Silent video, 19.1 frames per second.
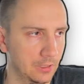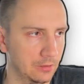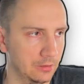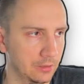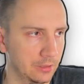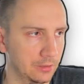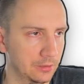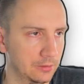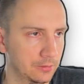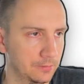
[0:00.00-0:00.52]

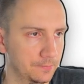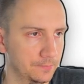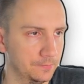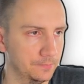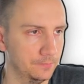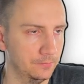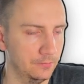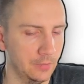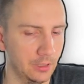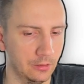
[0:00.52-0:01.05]
Right?
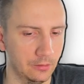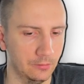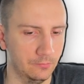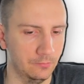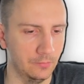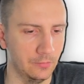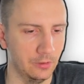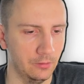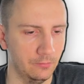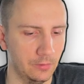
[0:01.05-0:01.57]
And
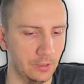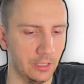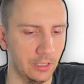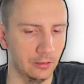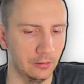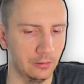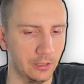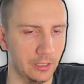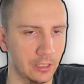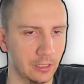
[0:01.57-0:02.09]

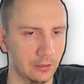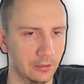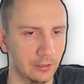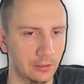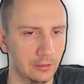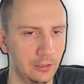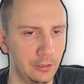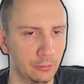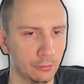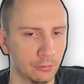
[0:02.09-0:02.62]
again, regarding
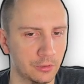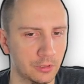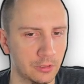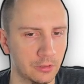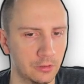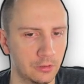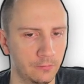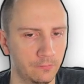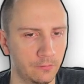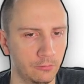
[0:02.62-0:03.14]
Linux,
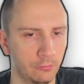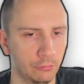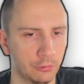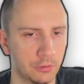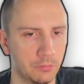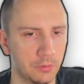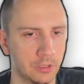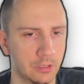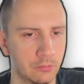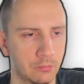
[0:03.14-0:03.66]
if we would
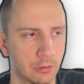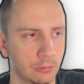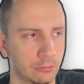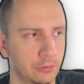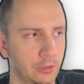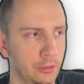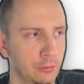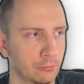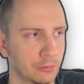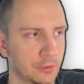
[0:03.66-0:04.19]
speak about
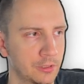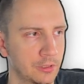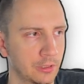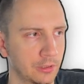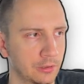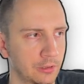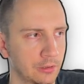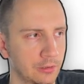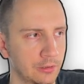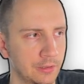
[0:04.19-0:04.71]
Linux,
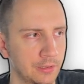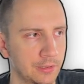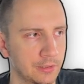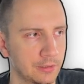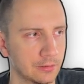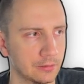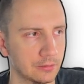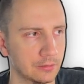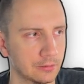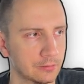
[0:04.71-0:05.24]
then there is